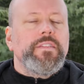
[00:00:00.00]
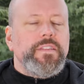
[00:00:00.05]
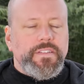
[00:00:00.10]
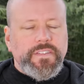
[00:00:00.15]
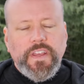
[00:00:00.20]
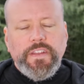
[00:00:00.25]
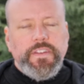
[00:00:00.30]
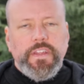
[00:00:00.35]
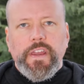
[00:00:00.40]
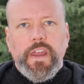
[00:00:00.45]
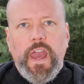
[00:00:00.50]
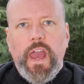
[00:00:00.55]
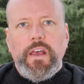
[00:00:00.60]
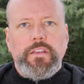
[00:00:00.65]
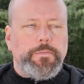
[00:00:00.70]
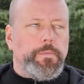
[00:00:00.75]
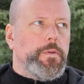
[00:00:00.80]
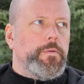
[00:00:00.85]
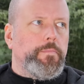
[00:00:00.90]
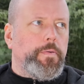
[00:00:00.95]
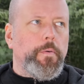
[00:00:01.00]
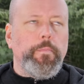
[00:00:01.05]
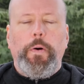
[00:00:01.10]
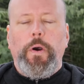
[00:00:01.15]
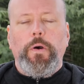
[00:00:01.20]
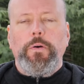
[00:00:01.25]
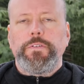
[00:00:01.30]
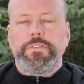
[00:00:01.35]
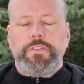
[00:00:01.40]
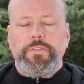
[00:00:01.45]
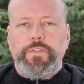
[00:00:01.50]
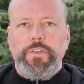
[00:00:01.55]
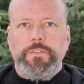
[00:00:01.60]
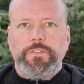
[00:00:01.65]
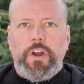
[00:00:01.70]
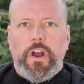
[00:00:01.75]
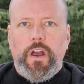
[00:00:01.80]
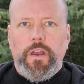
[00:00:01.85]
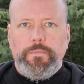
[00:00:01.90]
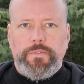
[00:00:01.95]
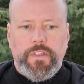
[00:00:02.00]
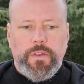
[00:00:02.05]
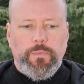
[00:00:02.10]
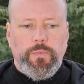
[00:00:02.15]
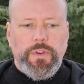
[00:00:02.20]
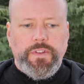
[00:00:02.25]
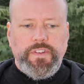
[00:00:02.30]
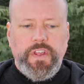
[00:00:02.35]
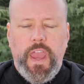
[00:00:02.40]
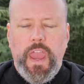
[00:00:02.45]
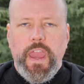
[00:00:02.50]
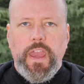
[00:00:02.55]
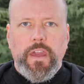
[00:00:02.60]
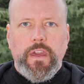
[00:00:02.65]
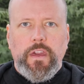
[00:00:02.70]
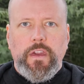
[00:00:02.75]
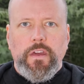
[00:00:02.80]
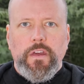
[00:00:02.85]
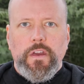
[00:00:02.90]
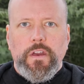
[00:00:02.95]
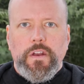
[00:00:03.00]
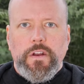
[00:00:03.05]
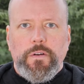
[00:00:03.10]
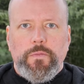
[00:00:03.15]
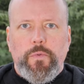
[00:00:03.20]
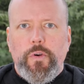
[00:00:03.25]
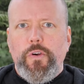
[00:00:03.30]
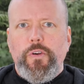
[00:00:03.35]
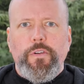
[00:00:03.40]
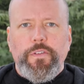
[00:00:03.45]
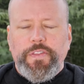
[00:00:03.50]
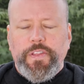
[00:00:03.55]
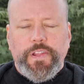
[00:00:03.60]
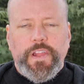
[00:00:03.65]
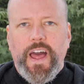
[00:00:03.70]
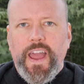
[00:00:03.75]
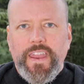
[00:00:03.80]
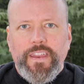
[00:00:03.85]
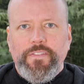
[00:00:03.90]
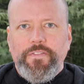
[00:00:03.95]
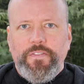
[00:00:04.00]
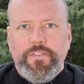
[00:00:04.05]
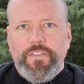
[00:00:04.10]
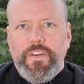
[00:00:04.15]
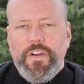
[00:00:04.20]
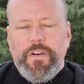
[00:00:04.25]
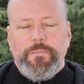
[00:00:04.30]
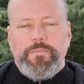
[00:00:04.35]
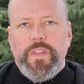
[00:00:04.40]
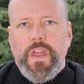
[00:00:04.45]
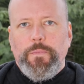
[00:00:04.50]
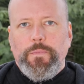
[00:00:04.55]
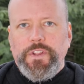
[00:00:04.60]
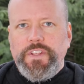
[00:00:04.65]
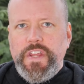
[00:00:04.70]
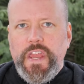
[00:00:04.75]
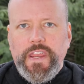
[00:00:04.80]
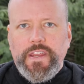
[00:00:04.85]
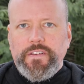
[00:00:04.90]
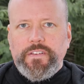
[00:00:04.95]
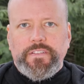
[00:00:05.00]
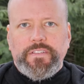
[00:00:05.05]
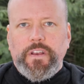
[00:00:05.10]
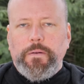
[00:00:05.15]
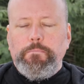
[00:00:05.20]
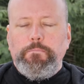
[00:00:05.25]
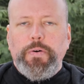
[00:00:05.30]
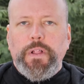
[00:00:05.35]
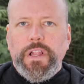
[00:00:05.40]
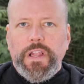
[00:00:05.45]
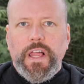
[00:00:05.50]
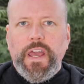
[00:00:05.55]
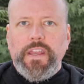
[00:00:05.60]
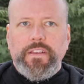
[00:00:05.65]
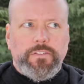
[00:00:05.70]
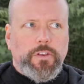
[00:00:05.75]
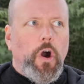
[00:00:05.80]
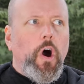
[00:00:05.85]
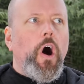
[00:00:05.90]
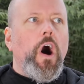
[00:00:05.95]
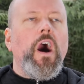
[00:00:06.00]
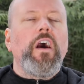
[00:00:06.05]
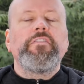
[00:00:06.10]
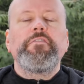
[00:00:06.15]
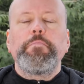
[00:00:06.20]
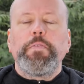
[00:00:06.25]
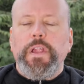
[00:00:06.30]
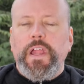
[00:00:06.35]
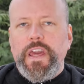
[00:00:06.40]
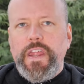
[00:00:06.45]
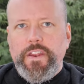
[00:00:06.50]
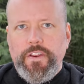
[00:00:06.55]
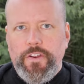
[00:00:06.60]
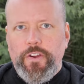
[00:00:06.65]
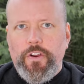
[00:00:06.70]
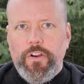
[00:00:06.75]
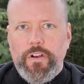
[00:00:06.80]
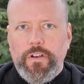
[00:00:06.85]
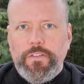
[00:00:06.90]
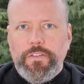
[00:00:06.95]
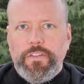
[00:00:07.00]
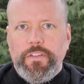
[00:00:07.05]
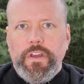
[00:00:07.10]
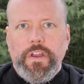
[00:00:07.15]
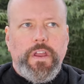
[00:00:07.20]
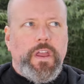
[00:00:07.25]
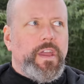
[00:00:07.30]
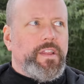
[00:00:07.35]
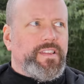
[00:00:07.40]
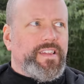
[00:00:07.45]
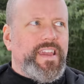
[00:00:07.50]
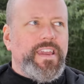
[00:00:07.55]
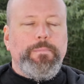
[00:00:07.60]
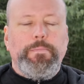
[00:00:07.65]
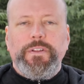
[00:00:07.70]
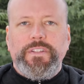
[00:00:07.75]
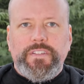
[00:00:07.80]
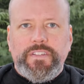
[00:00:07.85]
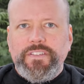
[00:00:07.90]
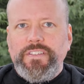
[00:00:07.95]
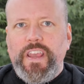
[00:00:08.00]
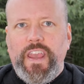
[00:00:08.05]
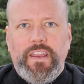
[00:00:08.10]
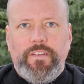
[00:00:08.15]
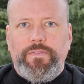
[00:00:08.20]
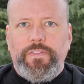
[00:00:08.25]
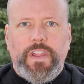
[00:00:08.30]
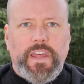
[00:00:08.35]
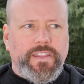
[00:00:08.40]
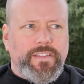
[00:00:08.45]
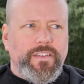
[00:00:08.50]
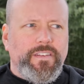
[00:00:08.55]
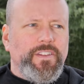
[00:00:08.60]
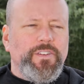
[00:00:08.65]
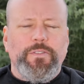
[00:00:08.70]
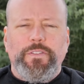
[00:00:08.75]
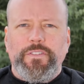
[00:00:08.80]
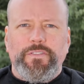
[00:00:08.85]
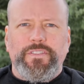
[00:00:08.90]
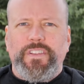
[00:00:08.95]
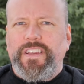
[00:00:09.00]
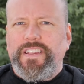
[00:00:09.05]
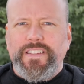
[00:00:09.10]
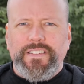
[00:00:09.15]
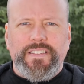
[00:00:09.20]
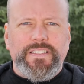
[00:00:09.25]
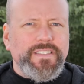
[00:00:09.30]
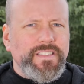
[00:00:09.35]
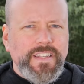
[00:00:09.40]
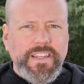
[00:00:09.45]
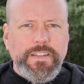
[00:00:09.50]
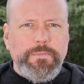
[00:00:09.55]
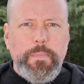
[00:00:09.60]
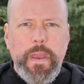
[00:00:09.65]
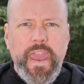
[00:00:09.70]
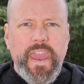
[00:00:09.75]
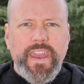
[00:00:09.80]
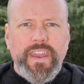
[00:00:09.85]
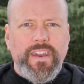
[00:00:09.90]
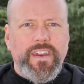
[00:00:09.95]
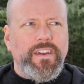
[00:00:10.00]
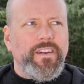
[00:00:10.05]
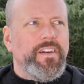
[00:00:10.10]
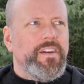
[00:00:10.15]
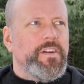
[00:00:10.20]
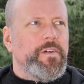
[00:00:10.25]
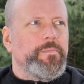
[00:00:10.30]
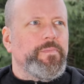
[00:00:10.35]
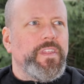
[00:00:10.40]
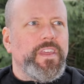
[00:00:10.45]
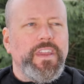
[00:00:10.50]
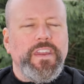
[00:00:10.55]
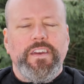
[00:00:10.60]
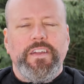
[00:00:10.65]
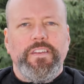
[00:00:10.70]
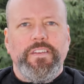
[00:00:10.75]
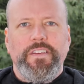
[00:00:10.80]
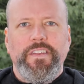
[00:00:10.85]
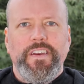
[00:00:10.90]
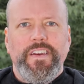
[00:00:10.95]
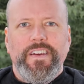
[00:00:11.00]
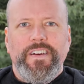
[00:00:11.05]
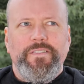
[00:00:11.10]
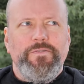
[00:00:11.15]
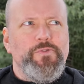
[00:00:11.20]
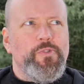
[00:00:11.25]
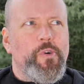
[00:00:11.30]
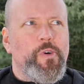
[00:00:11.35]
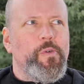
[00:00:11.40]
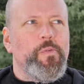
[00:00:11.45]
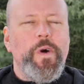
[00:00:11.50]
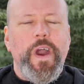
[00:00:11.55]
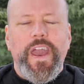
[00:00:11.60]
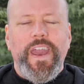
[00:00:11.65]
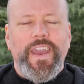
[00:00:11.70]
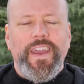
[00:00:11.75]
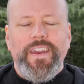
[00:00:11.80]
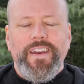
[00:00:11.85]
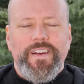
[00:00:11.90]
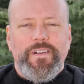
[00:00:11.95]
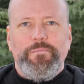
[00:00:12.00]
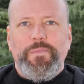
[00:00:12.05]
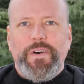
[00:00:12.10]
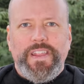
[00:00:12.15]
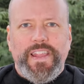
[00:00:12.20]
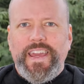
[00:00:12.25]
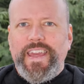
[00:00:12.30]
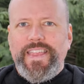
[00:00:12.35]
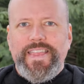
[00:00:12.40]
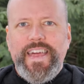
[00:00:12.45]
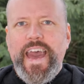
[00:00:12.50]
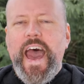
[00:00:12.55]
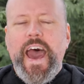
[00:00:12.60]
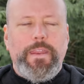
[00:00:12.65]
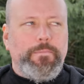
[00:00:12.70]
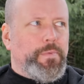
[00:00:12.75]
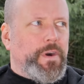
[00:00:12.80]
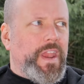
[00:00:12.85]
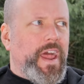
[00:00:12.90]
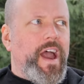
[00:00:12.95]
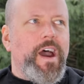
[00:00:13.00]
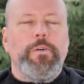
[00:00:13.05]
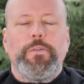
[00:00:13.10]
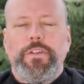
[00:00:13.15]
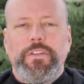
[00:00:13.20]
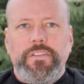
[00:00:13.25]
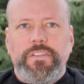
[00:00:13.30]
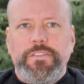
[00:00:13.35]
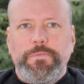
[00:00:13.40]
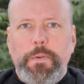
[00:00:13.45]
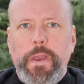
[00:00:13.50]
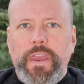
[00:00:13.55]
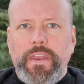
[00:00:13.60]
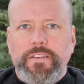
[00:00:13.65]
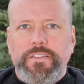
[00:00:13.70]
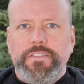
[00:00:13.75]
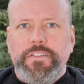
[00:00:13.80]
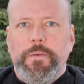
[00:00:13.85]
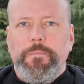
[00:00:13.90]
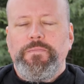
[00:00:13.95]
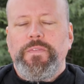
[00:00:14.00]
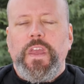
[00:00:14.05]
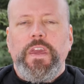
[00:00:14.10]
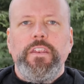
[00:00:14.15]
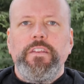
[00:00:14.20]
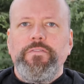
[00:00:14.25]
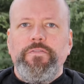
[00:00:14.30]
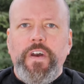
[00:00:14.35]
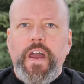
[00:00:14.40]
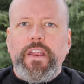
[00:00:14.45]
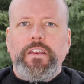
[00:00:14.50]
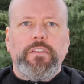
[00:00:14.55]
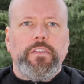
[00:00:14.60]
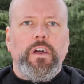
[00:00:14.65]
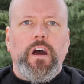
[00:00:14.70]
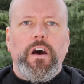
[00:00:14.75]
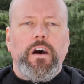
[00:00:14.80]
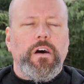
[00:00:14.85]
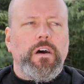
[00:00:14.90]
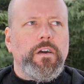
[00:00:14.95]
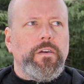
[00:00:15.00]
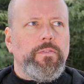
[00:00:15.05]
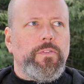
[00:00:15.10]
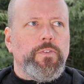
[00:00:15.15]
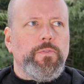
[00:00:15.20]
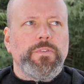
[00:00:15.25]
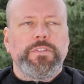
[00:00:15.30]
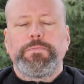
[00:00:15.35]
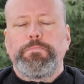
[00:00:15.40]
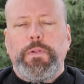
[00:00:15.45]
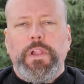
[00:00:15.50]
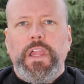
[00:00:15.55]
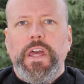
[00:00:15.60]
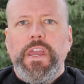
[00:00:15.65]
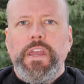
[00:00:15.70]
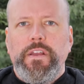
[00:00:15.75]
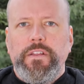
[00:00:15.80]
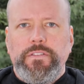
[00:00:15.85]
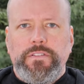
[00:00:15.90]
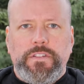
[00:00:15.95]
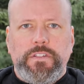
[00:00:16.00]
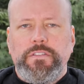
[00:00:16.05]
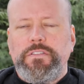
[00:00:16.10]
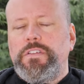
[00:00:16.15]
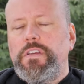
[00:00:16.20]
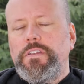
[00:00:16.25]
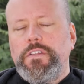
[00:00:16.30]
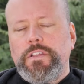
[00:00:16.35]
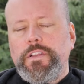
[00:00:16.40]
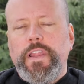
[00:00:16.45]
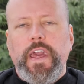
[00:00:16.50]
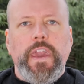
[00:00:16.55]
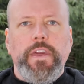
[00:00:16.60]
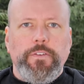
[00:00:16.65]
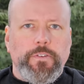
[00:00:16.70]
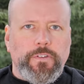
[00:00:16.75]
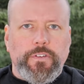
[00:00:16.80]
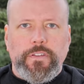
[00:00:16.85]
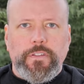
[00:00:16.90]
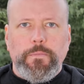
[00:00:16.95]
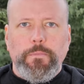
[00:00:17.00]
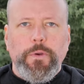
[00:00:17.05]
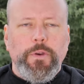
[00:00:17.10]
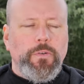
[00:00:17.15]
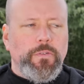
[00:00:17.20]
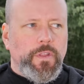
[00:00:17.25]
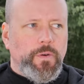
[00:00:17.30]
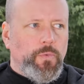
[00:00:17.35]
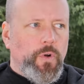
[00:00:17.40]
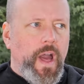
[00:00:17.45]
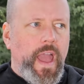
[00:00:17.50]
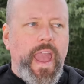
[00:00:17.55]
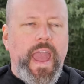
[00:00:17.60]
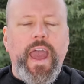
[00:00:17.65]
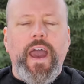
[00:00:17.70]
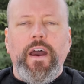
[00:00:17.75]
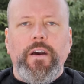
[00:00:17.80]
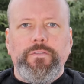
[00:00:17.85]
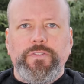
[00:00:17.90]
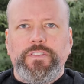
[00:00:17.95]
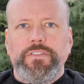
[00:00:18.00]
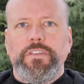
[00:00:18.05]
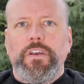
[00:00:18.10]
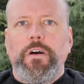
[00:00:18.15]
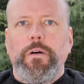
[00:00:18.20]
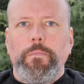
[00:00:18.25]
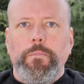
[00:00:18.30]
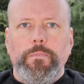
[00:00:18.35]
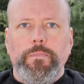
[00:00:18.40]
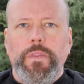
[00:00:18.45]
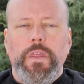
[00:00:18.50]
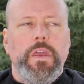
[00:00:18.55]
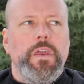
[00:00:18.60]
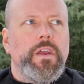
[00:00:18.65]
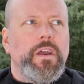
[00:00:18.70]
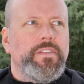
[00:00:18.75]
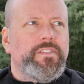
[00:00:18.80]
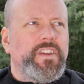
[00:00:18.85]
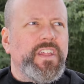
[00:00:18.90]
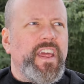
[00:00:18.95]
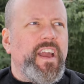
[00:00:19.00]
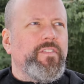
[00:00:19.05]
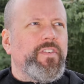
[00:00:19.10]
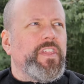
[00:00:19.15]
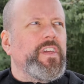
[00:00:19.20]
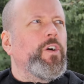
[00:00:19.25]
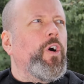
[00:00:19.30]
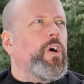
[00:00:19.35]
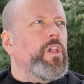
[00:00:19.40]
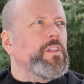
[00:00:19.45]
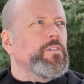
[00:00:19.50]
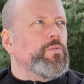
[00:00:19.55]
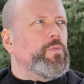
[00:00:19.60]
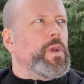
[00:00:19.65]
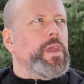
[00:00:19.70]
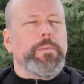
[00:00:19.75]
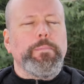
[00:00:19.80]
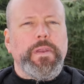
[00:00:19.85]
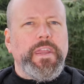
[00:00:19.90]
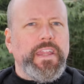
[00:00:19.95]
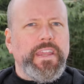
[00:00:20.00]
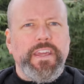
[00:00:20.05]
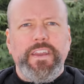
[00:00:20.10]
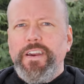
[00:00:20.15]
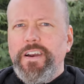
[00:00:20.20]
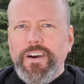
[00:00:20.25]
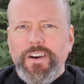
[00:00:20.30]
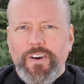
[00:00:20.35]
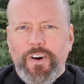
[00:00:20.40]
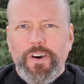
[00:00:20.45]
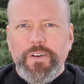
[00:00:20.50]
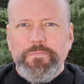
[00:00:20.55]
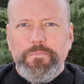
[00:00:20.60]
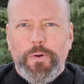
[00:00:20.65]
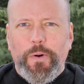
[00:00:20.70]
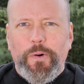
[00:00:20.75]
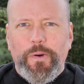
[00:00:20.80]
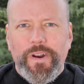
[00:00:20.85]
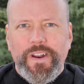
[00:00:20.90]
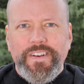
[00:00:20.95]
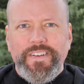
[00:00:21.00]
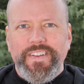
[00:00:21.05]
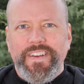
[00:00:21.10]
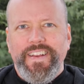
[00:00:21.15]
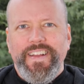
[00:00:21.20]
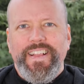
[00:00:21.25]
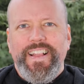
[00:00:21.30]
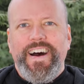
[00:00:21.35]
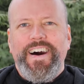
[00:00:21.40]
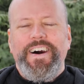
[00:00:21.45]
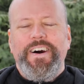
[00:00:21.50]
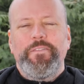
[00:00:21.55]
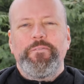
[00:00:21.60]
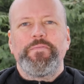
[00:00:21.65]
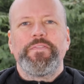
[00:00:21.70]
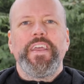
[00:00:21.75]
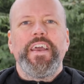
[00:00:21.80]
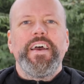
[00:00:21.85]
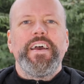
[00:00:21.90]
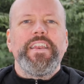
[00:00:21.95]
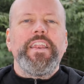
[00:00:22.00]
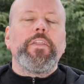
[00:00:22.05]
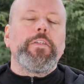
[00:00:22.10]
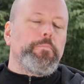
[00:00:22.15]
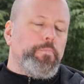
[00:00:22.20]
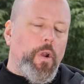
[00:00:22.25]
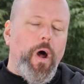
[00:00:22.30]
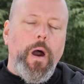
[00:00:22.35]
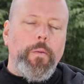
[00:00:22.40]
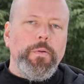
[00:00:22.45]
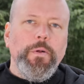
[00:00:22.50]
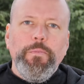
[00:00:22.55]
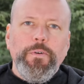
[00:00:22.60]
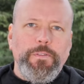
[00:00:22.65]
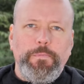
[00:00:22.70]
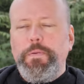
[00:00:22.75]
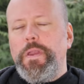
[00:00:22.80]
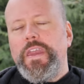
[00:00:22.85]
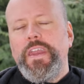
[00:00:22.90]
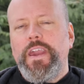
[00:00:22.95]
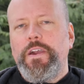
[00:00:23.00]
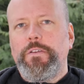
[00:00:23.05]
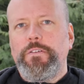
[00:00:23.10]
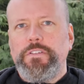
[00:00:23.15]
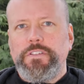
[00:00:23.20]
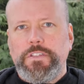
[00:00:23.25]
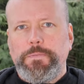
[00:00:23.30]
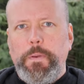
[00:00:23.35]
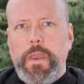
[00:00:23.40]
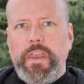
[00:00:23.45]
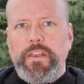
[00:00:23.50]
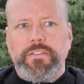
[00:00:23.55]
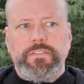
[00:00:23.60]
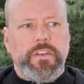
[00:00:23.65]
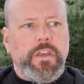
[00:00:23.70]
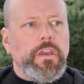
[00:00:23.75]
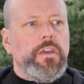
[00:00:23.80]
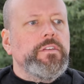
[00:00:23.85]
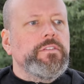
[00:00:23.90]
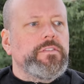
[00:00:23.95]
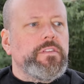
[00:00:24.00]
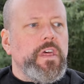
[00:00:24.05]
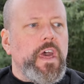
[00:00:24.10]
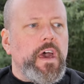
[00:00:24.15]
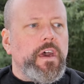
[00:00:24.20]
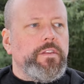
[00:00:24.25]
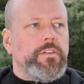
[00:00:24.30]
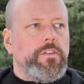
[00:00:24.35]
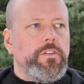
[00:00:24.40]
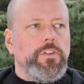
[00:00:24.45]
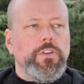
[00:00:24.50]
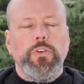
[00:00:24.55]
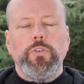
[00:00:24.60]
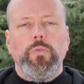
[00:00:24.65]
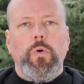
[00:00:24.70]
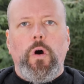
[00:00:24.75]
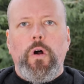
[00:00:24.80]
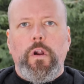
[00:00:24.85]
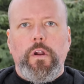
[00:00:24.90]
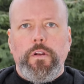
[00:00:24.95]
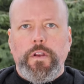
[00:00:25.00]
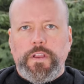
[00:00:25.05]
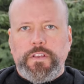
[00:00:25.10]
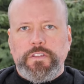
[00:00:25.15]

This idea has been proposed a few times, that we take Earth life and we take it to some place off planet Earth and keep it safe. Like, the, you know, there's like a seed bank in Norway, but like that, but out in space. And in fact, uh, there is plans to send a lander to the moon that will have some, it's going to have, I think, all of Wikipedia on board. Um, now, the problem with being out in space is that you are